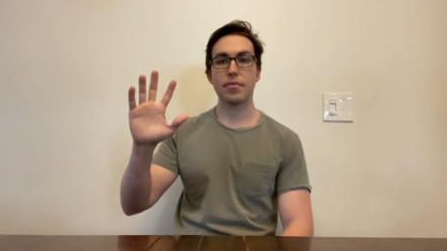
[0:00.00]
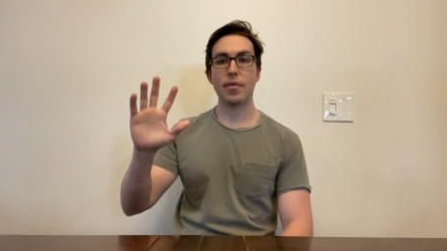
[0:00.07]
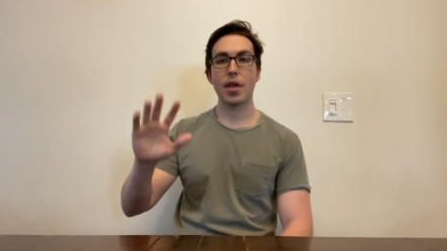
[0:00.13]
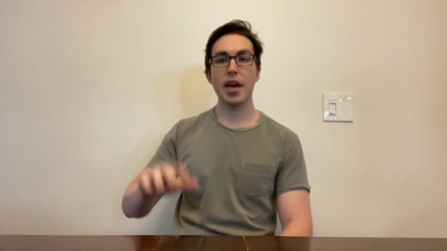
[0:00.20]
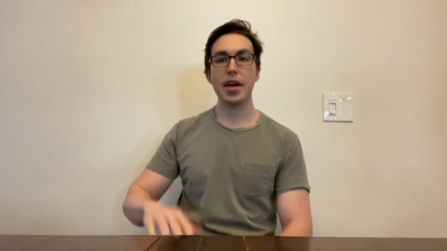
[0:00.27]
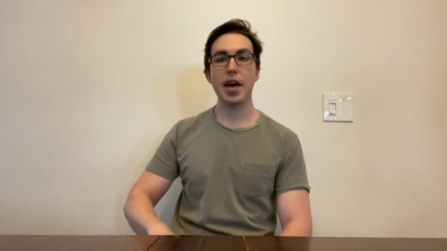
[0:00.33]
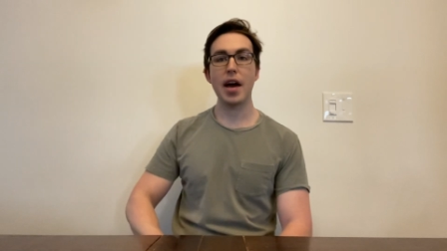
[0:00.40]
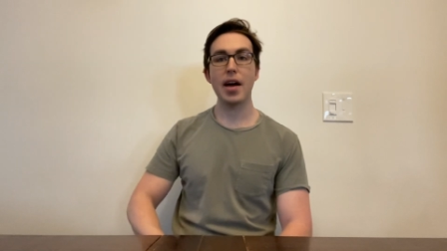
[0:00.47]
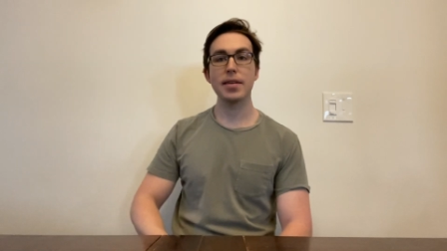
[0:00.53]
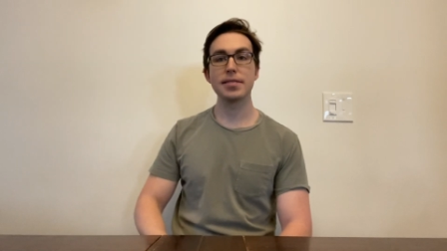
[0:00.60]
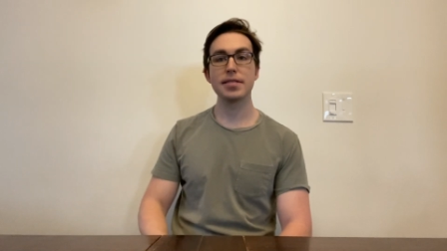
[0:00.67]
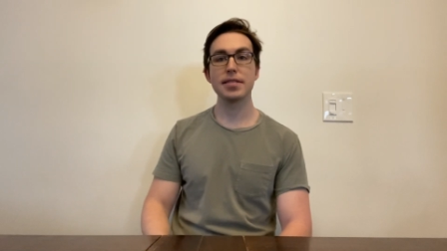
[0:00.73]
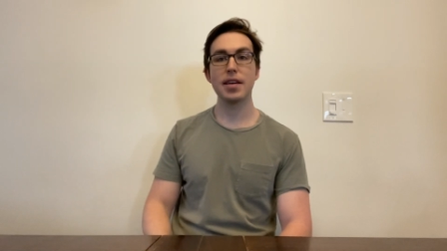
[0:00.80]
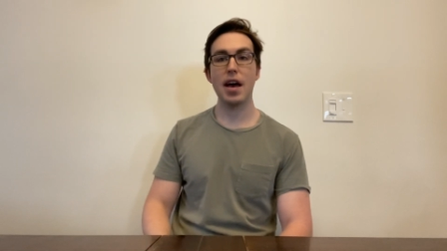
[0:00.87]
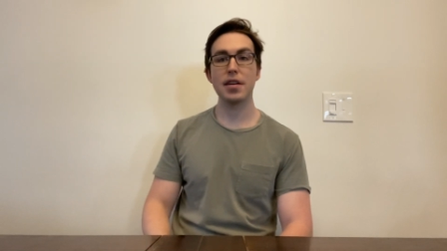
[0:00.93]
Hey
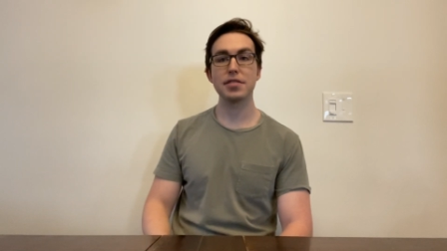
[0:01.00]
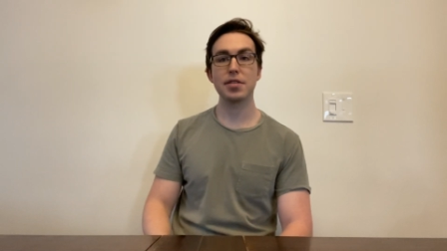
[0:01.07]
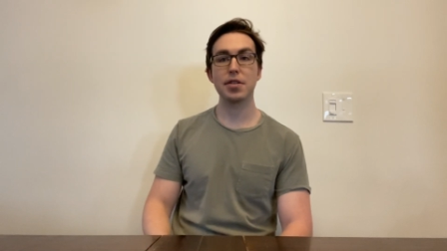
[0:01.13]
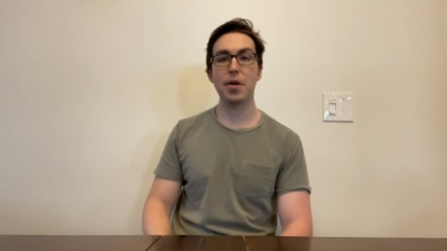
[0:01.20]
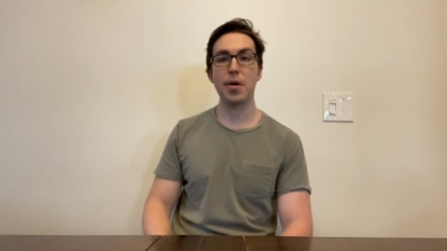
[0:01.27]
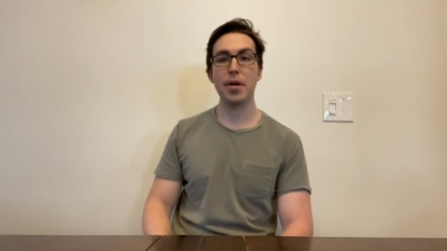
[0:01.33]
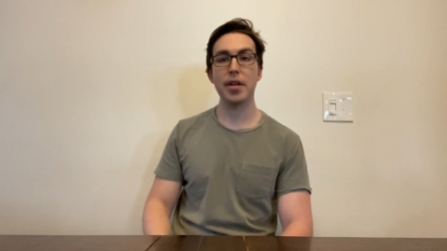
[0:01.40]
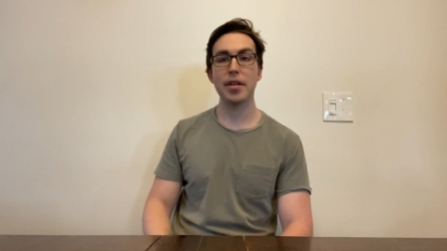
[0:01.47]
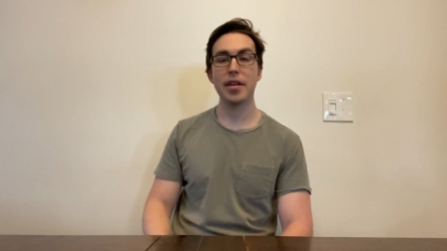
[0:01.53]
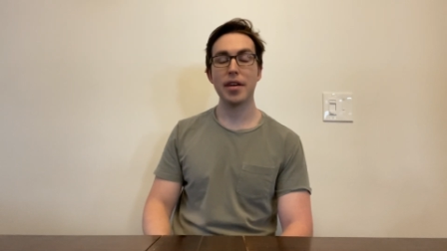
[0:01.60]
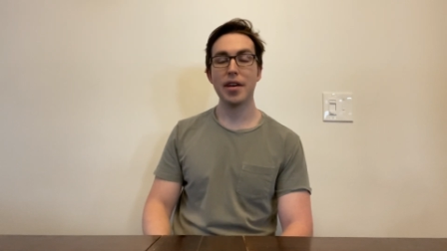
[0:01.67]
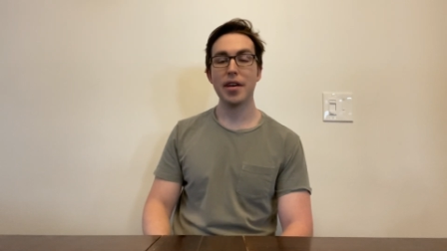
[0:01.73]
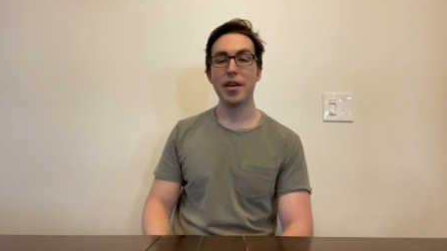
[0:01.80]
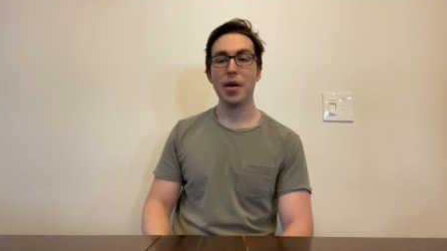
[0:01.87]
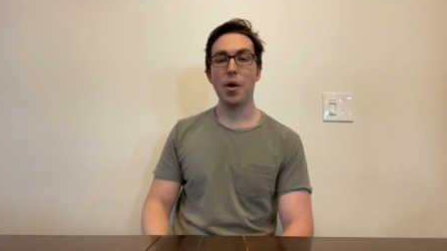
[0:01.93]
guys, how's it going?
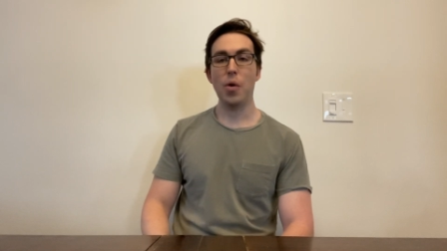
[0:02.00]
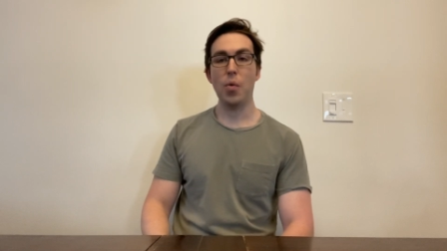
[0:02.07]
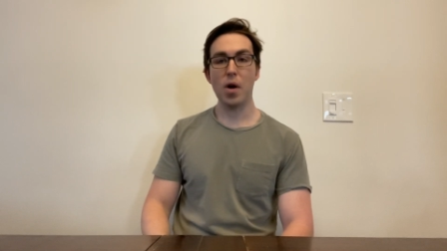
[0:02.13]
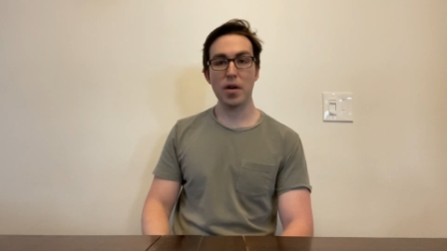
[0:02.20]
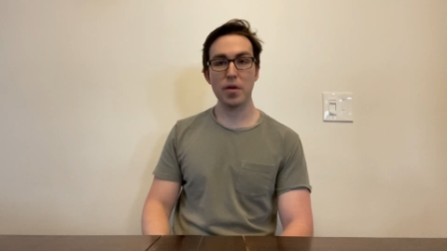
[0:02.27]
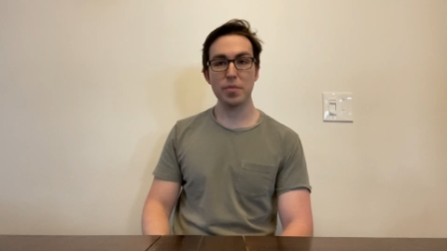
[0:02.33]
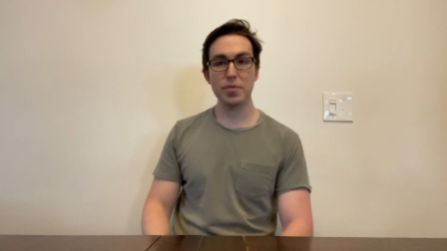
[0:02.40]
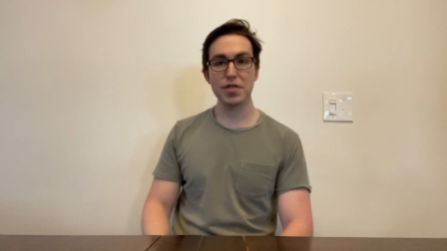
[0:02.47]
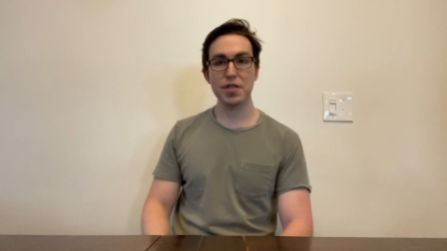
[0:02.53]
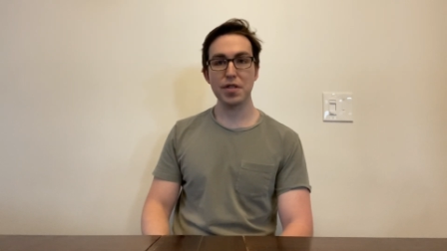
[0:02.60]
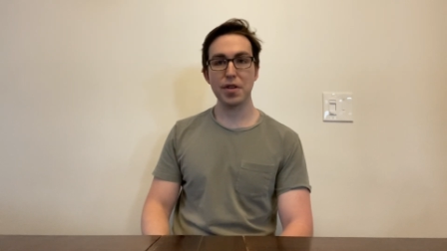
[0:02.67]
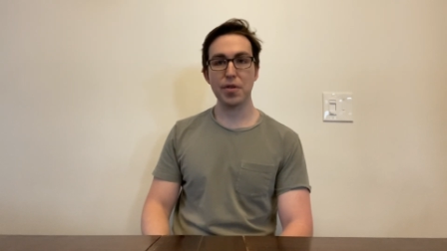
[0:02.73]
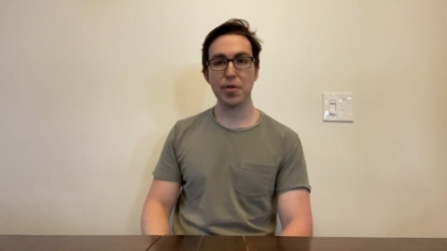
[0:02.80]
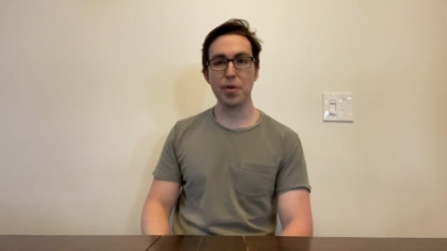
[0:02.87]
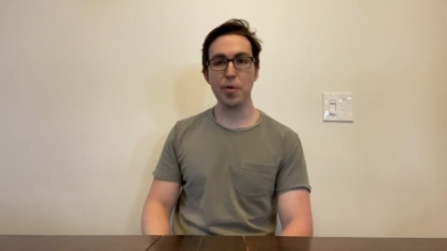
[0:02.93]
Welcome to the
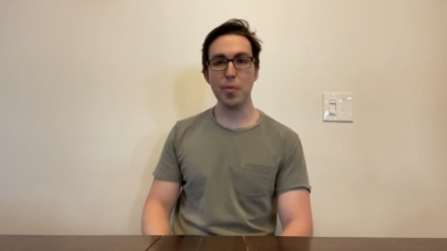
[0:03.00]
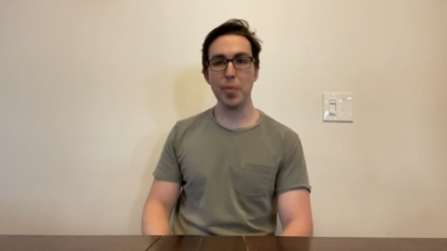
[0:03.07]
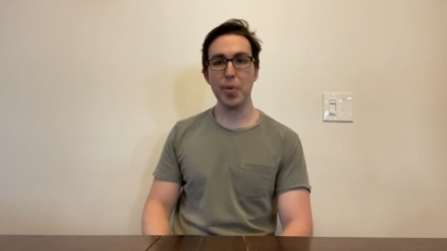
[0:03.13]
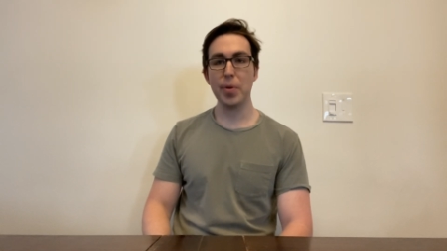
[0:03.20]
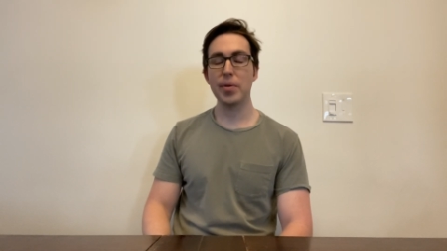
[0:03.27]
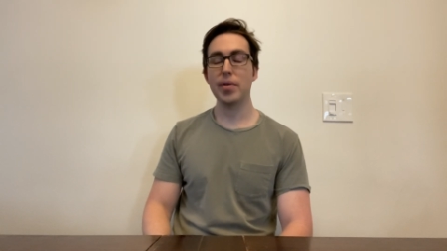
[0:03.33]
group.